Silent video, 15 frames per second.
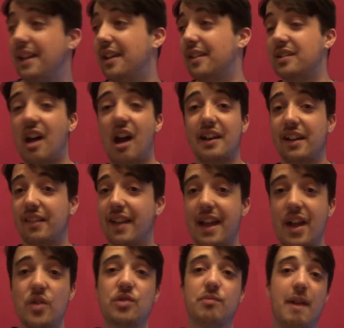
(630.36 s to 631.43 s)
tidying the
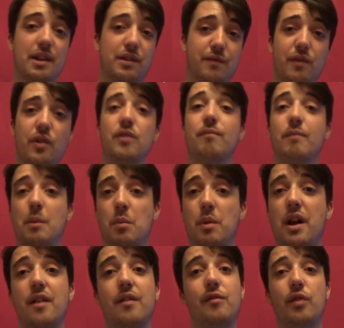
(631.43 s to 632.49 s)
house, making food, blah
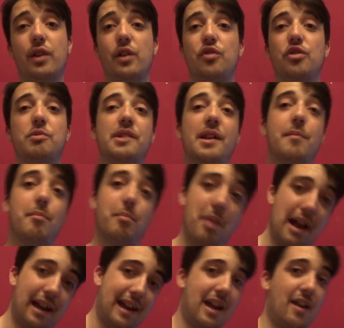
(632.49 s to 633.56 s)
blah. Fully 100%,
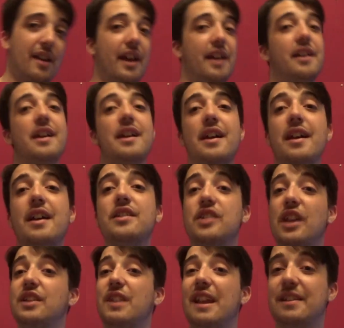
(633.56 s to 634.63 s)
back out again. So
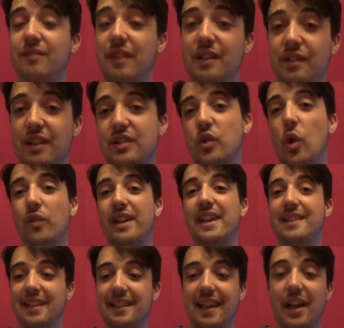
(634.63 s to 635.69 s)
it's sort of
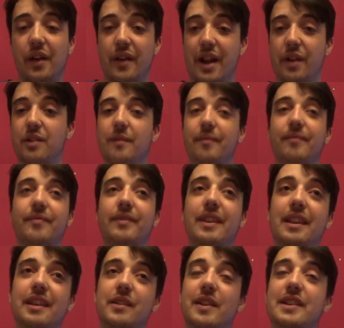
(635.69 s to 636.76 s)
easy to get around.
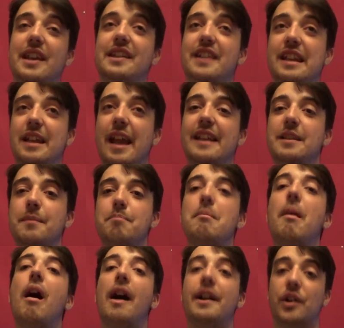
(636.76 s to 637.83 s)
So it's a
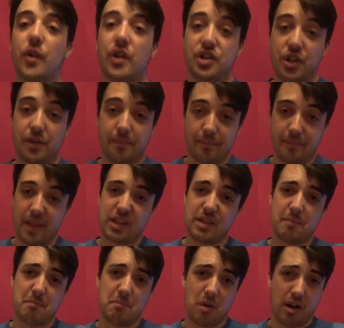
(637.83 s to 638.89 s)
minor issue. It's a
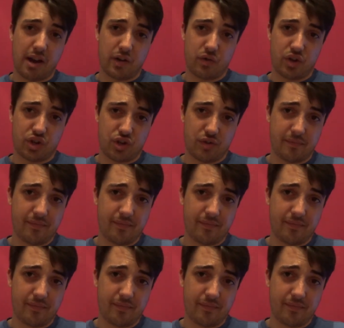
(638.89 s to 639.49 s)
minor issue.